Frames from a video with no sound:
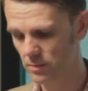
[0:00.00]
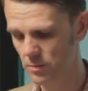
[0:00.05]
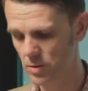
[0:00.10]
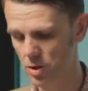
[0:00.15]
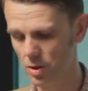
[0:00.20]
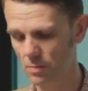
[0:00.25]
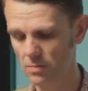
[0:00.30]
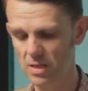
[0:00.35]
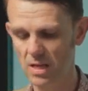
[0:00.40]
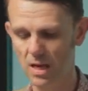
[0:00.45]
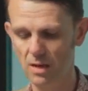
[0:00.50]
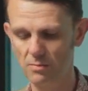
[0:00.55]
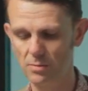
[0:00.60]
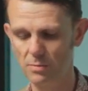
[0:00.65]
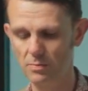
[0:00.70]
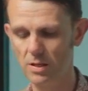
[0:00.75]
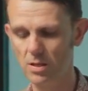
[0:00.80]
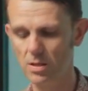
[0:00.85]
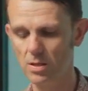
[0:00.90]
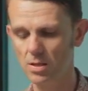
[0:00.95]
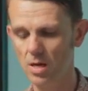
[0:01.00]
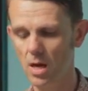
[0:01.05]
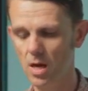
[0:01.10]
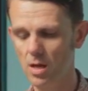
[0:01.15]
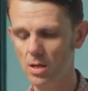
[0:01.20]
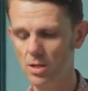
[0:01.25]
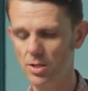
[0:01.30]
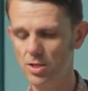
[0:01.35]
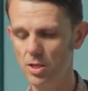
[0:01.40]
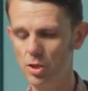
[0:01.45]
sometimes because
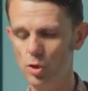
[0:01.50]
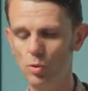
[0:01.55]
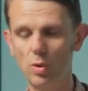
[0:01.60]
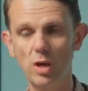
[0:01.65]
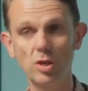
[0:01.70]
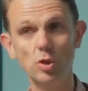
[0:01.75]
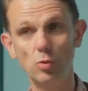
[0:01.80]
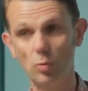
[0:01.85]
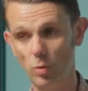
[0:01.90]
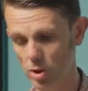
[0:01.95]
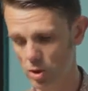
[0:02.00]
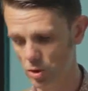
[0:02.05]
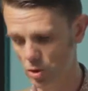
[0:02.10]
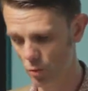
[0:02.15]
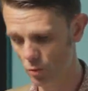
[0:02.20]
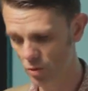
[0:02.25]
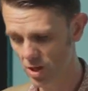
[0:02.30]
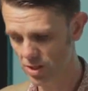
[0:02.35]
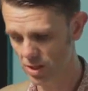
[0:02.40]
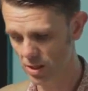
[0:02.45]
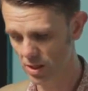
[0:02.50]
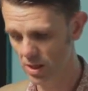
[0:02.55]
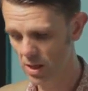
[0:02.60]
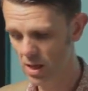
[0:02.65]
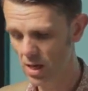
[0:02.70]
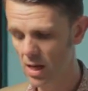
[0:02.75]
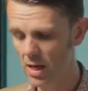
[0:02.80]
the situation which has arisen